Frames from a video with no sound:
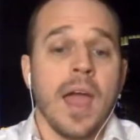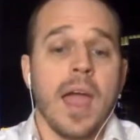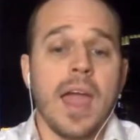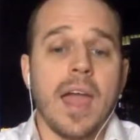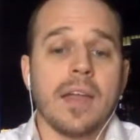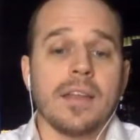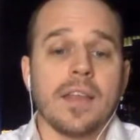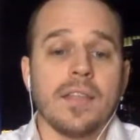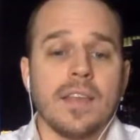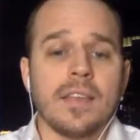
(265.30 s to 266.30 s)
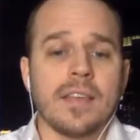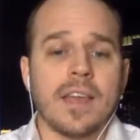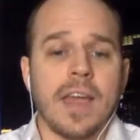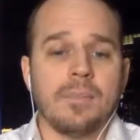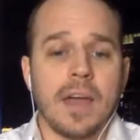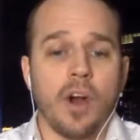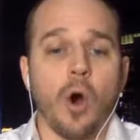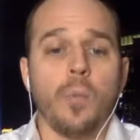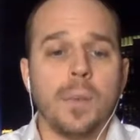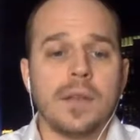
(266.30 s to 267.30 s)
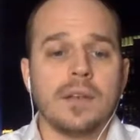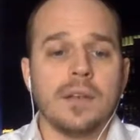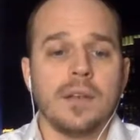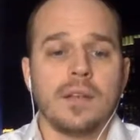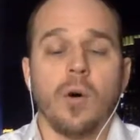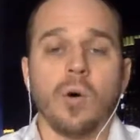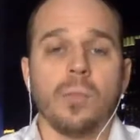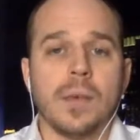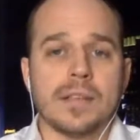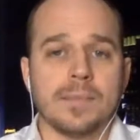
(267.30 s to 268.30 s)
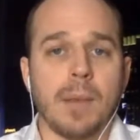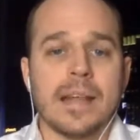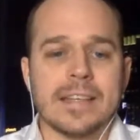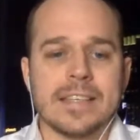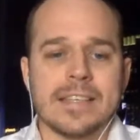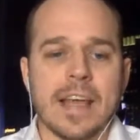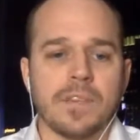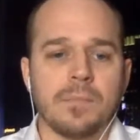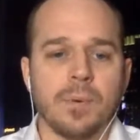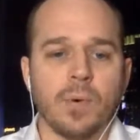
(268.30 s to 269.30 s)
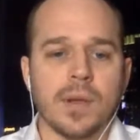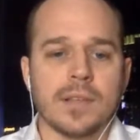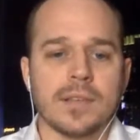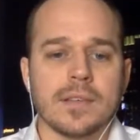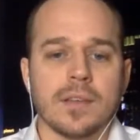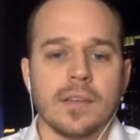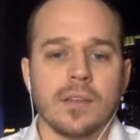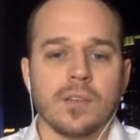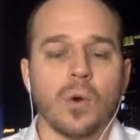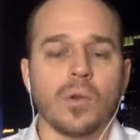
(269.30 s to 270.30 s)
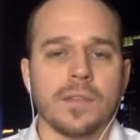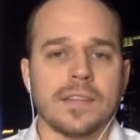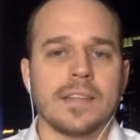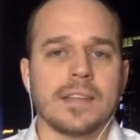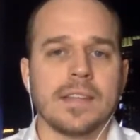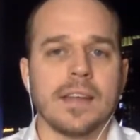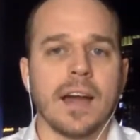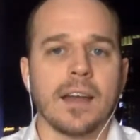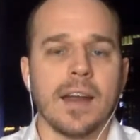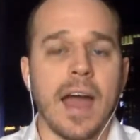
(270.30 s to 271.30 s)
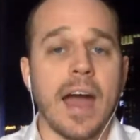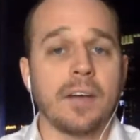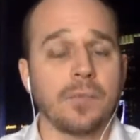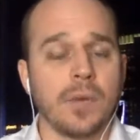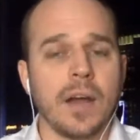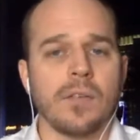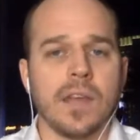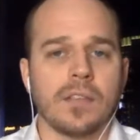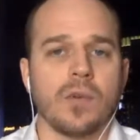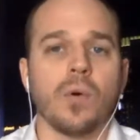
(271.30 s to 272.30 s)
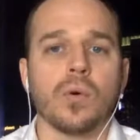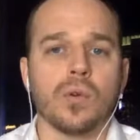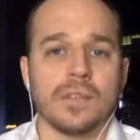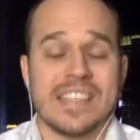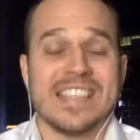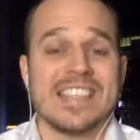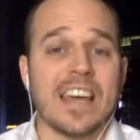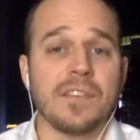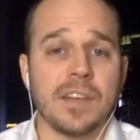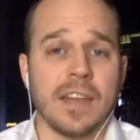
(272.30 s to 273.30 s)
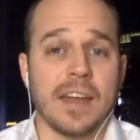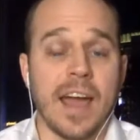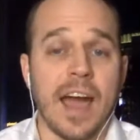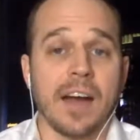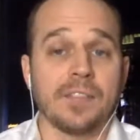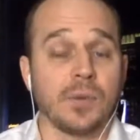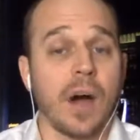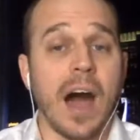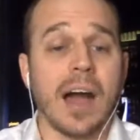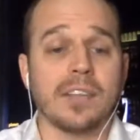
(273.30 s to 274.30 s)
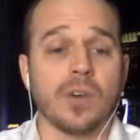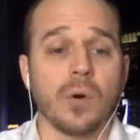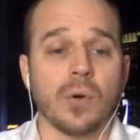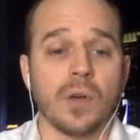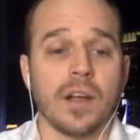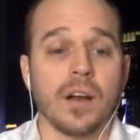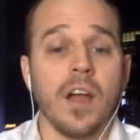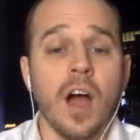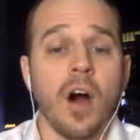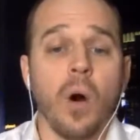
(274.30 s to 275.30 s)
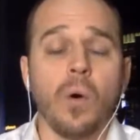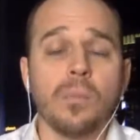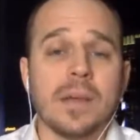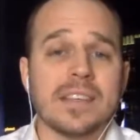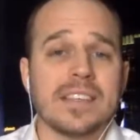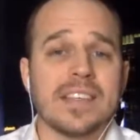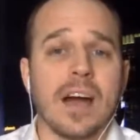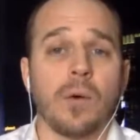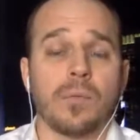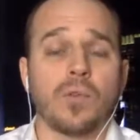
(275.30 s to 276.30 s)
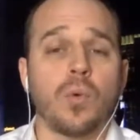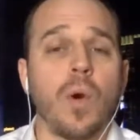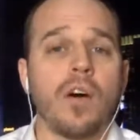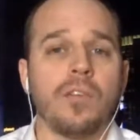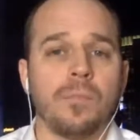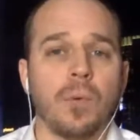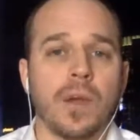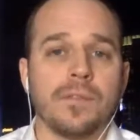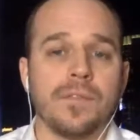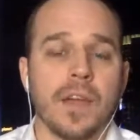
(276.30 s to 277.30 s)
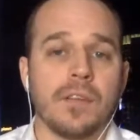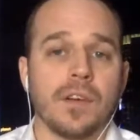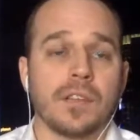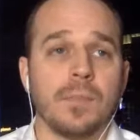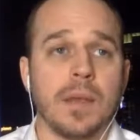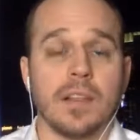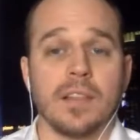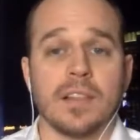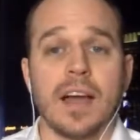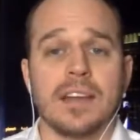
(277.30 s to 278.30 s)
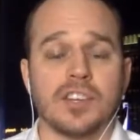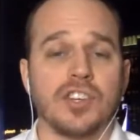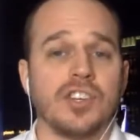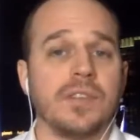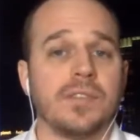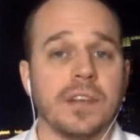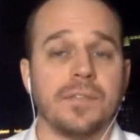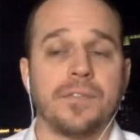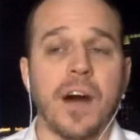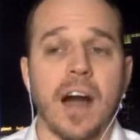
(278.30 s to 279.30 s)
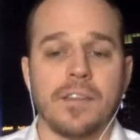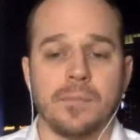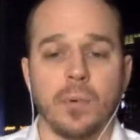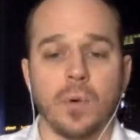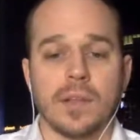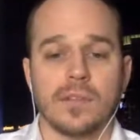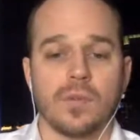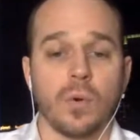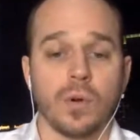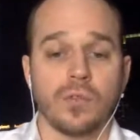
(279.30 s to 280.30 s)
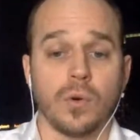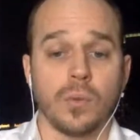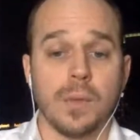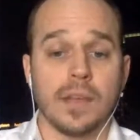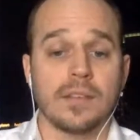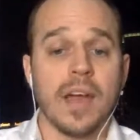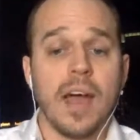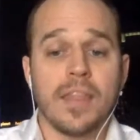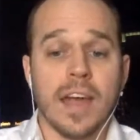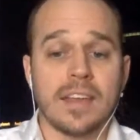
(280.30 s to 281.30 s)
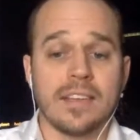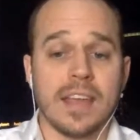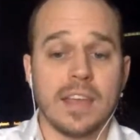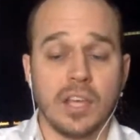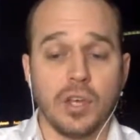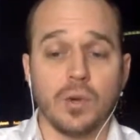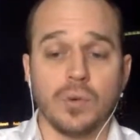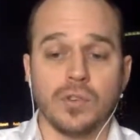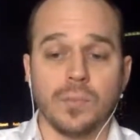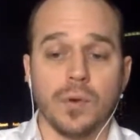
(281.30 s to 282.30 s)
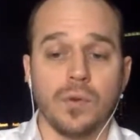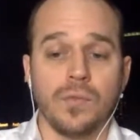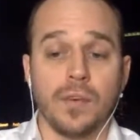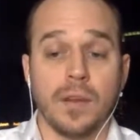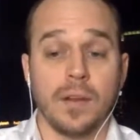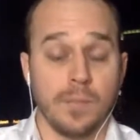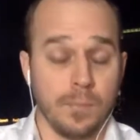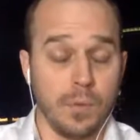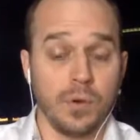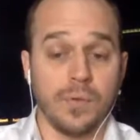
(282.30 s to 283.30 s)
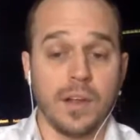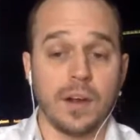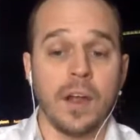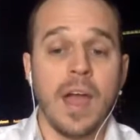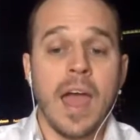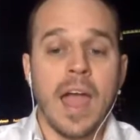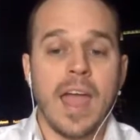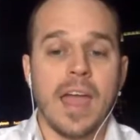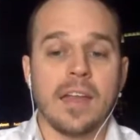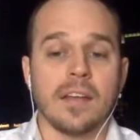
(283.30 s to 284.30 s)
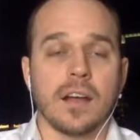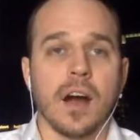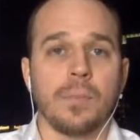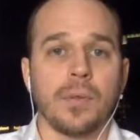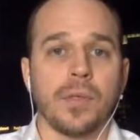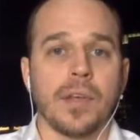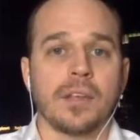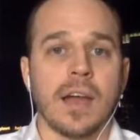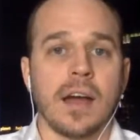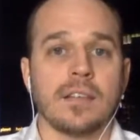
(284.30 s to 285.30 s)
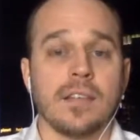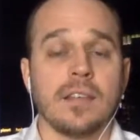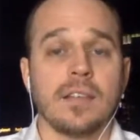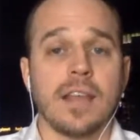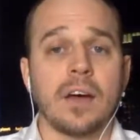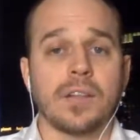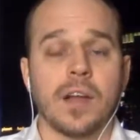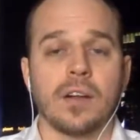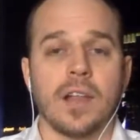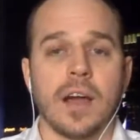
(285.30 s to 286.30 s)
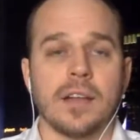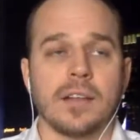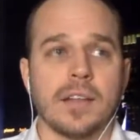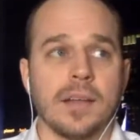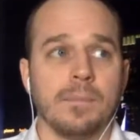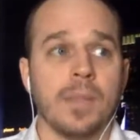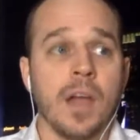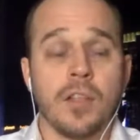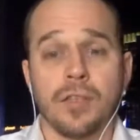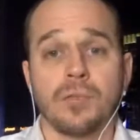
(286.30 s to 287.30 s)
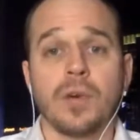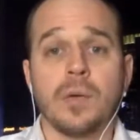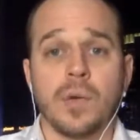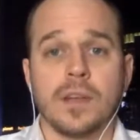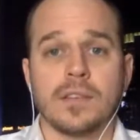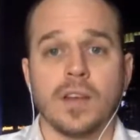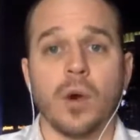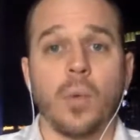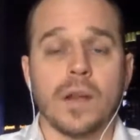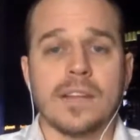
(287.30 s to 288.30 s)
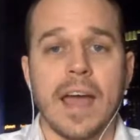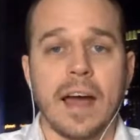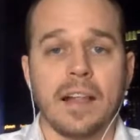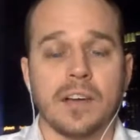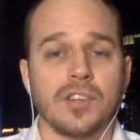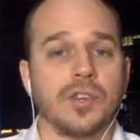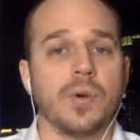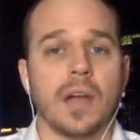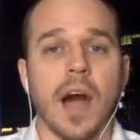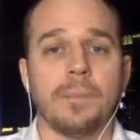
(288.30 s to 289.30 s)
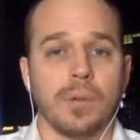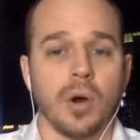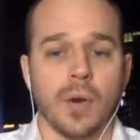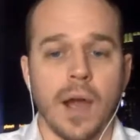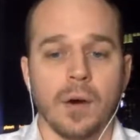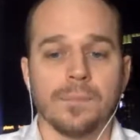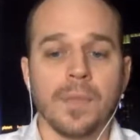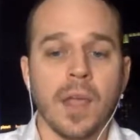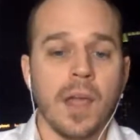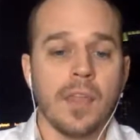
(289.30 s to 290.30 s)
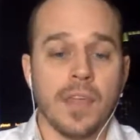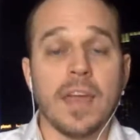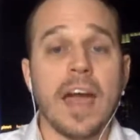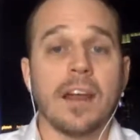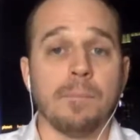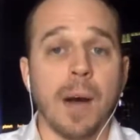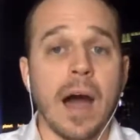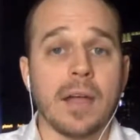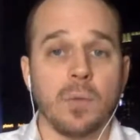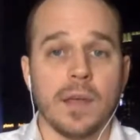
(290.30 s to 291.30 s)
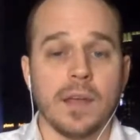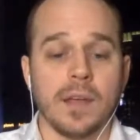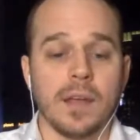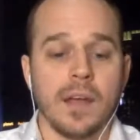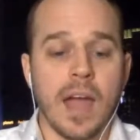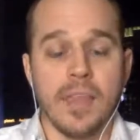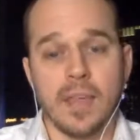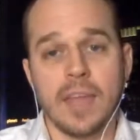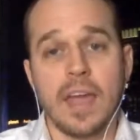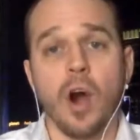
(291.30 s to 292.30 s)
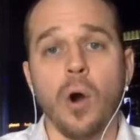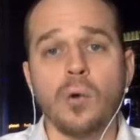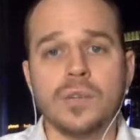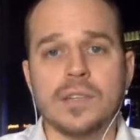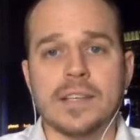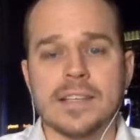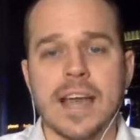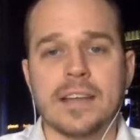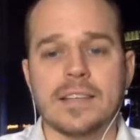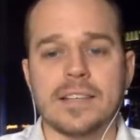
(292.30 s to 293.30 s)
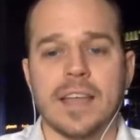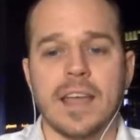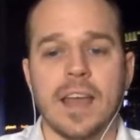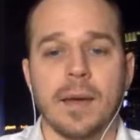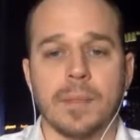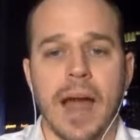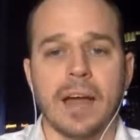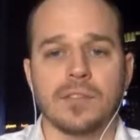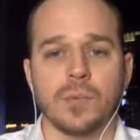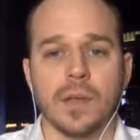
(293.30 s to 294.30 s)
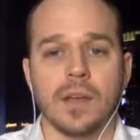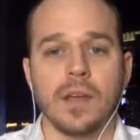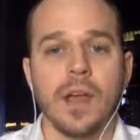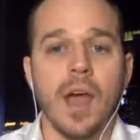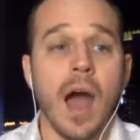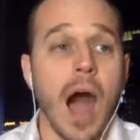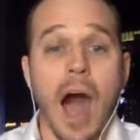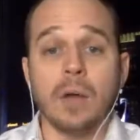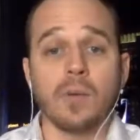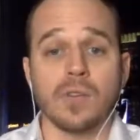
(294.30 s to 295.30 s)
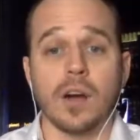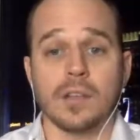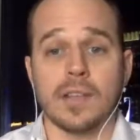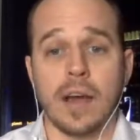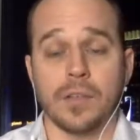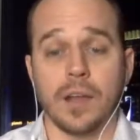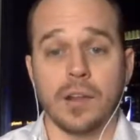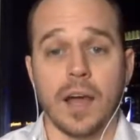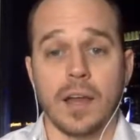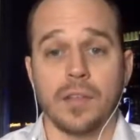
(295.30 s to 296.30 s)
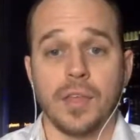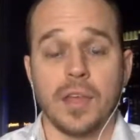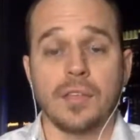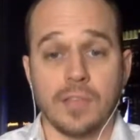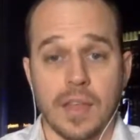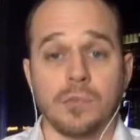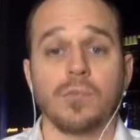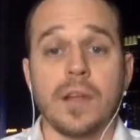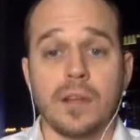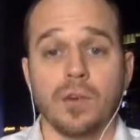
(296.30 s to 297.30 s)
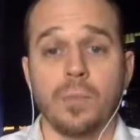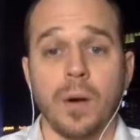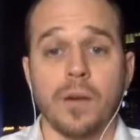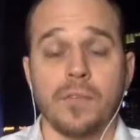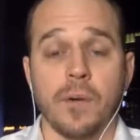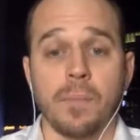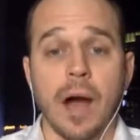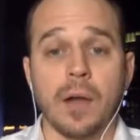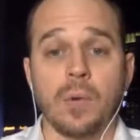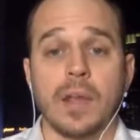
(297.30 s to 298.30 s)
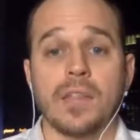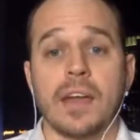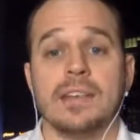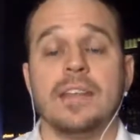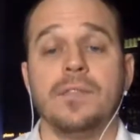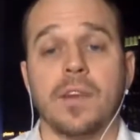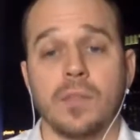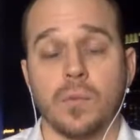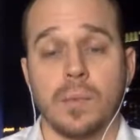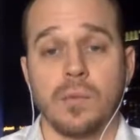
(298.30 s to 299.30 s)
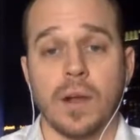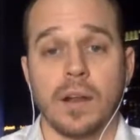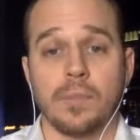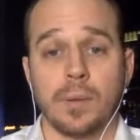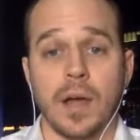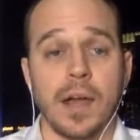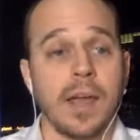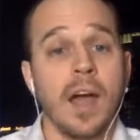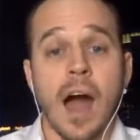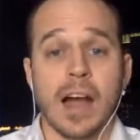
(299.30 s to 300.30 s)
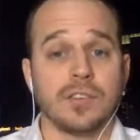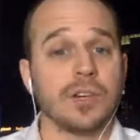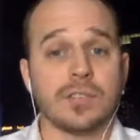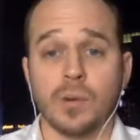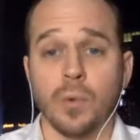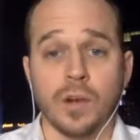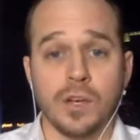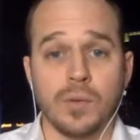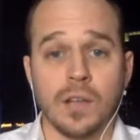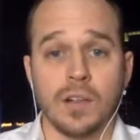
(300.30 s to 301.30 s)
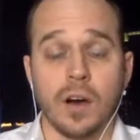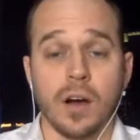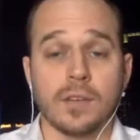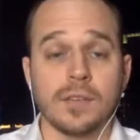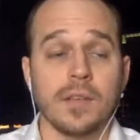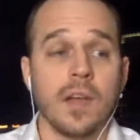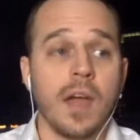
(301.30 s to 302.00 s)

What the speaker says: And this is a game that opened Ole Miss minus 7 points, total of 69.5. We now have that total of 70.5, so a high total here. Ole Miss is now 12-point favorites, meaning the line has shifted 5 points towards Ole Miss. That is a huge move here. And a couple things, guys. This South Carolina team 3 weeks ago went to LSU and got blown out. Then they had a bye week, and then they hosted Texas A&M last week. I was on South Carolina thinking that they'd regroup off of a bye week. That defense would be ready to play. I took the 1-unit loss.